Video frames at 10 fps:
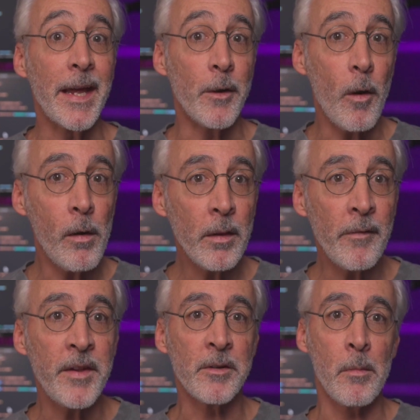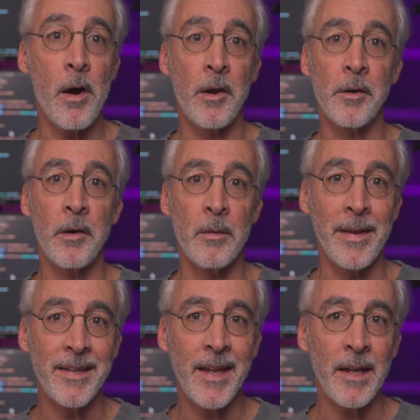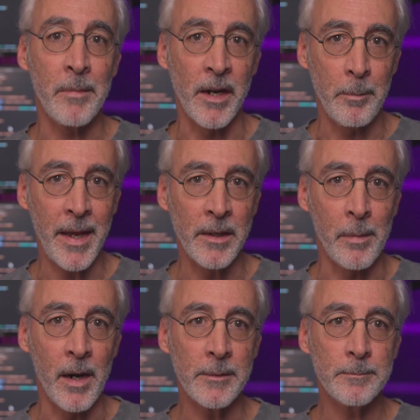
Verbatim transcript: And all of these are monitored and maintained by Dependabot.